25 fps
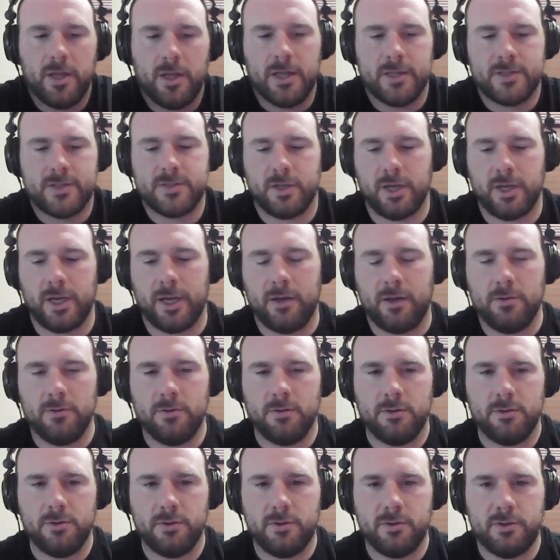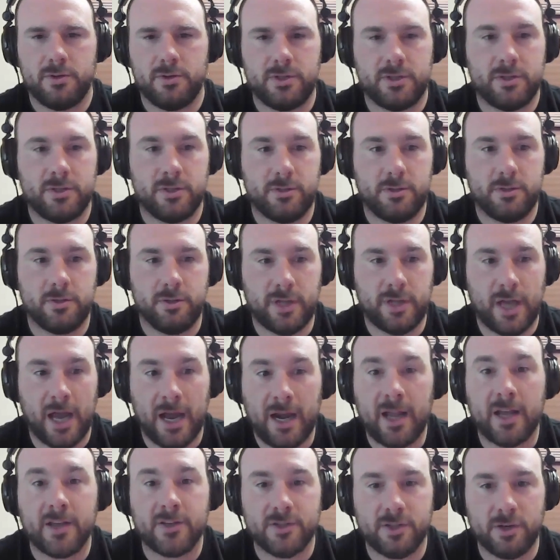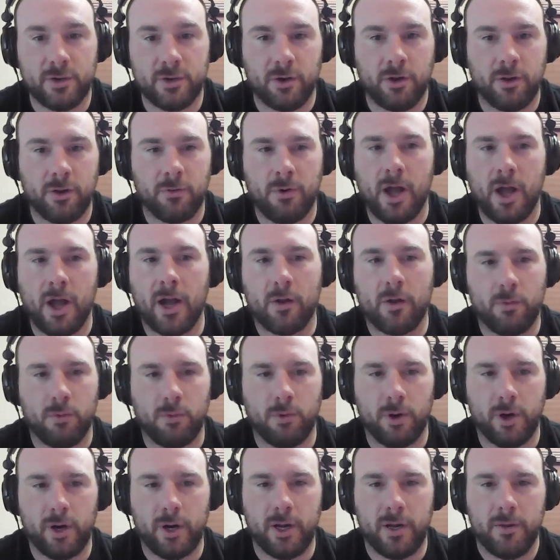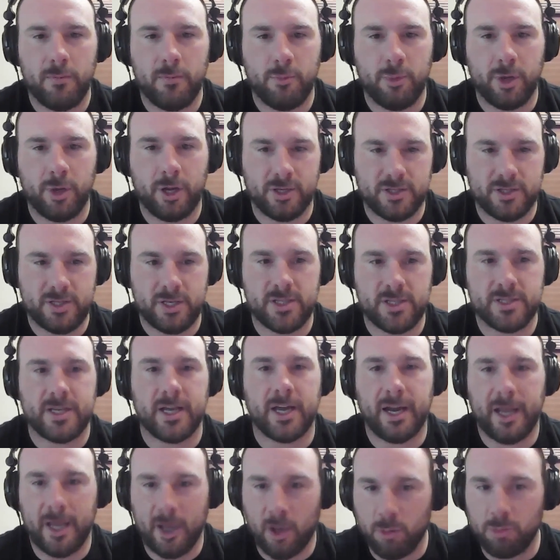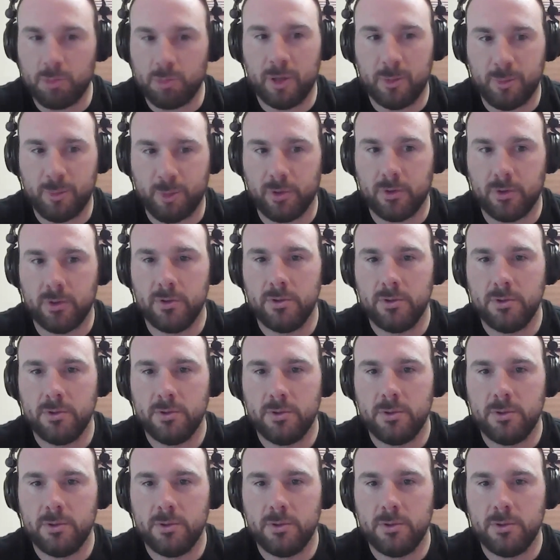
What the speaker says: It's like, dad has to go to the rock quarry because he's got to help people